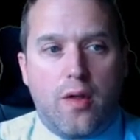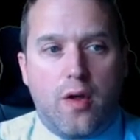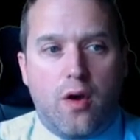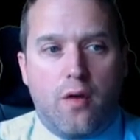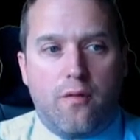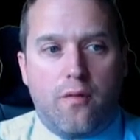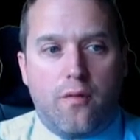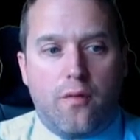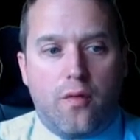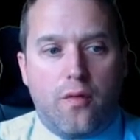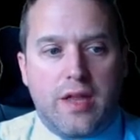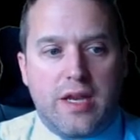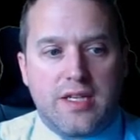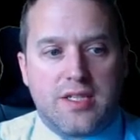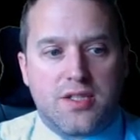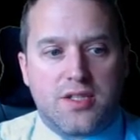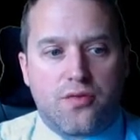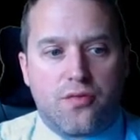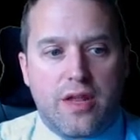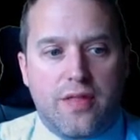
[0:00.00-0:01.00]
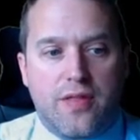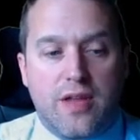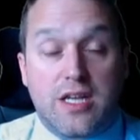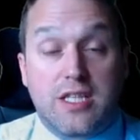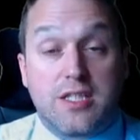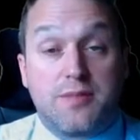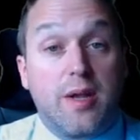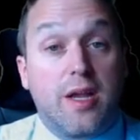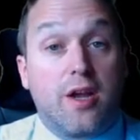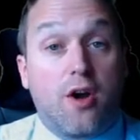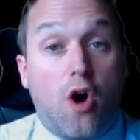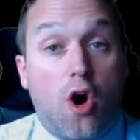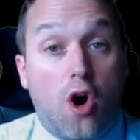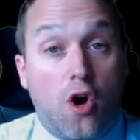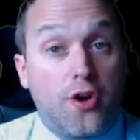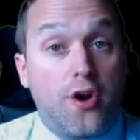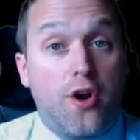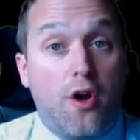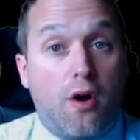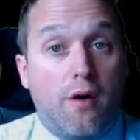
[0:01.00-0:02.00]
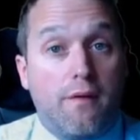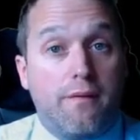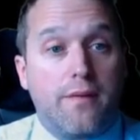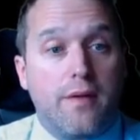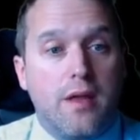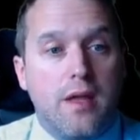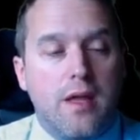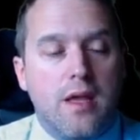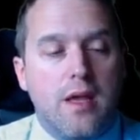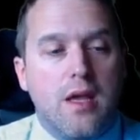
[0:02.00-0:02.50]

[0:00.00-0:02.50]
of these 3 things being on and off.